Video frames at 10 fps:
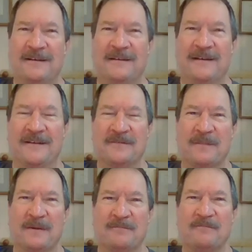I
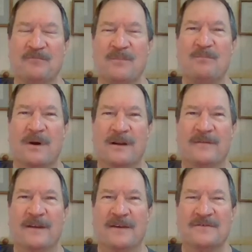spent part
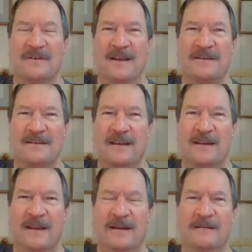of yesterday
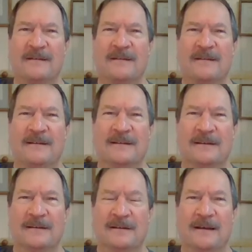sending
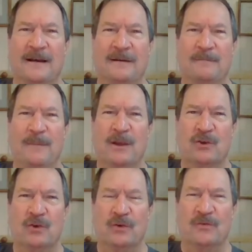little
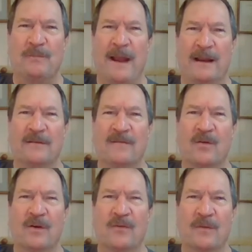pictures back and
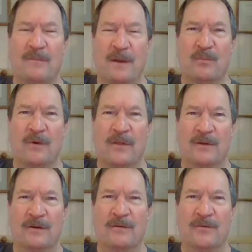forth with my
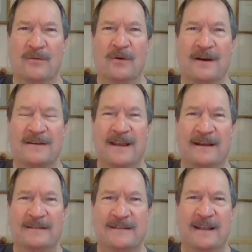brother through our
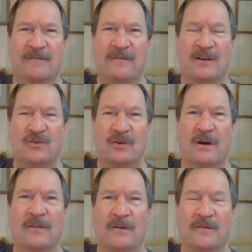texting feature
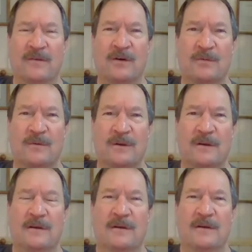on the phone.
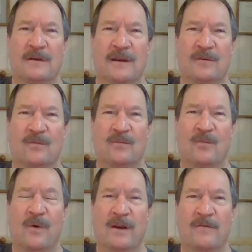And
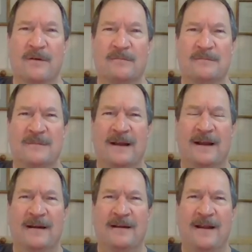one of them,
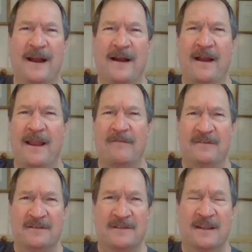I have
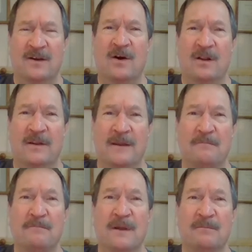this thing called a
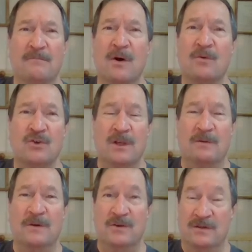Bitmoji,
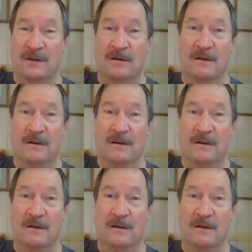which is a